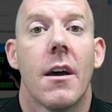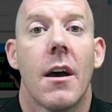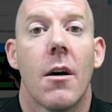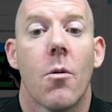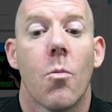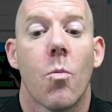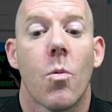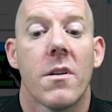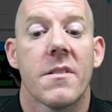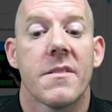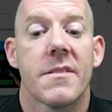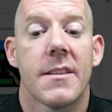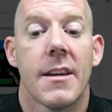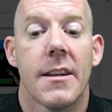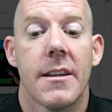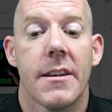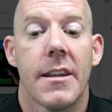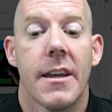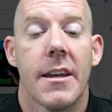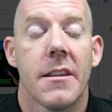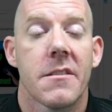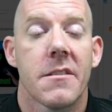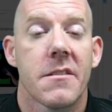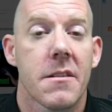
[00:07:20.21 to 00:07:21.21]
once that
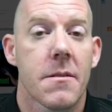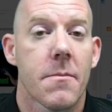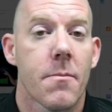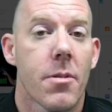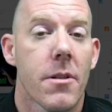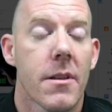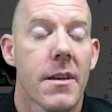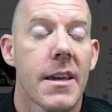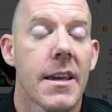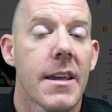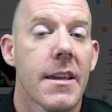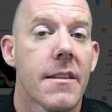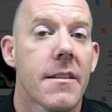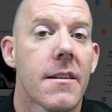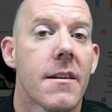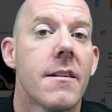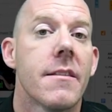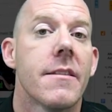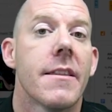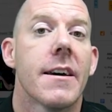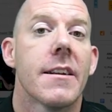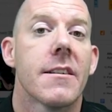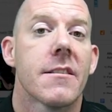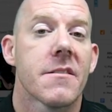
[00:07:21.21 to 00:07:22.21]
date is complete,
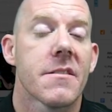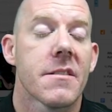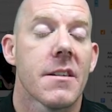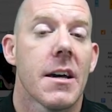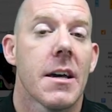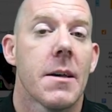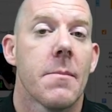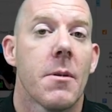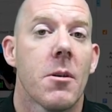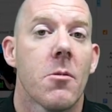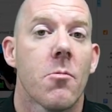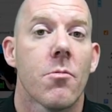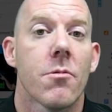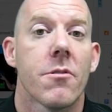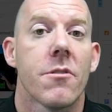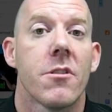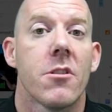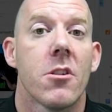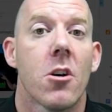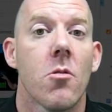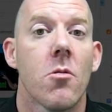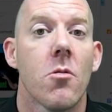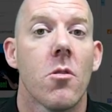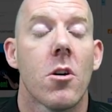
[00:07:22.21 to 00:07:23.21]
that assignment will
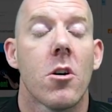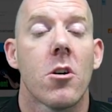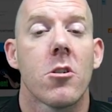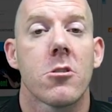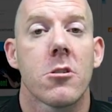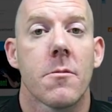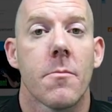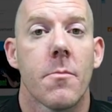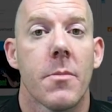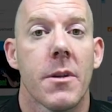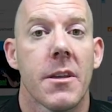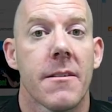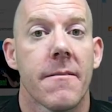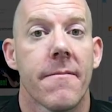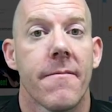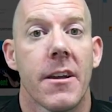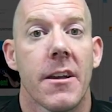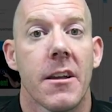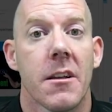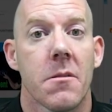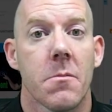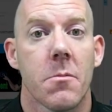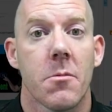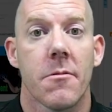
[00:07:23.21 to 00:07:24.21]
no longer be
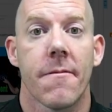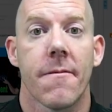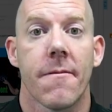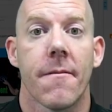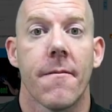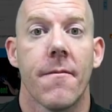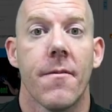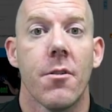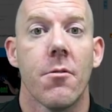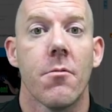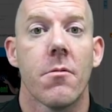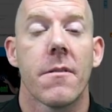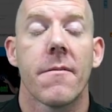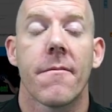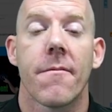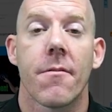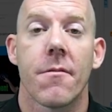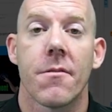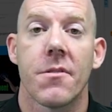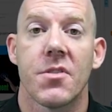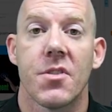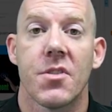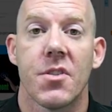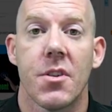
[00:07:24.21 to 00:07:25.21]
available for viewing for
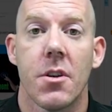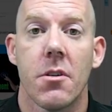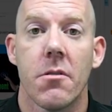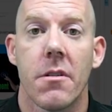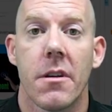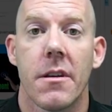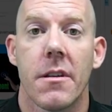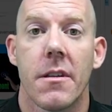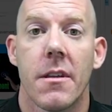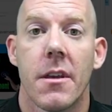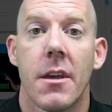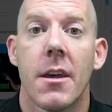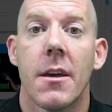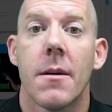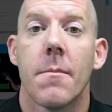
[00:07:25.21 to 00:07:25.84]
the student,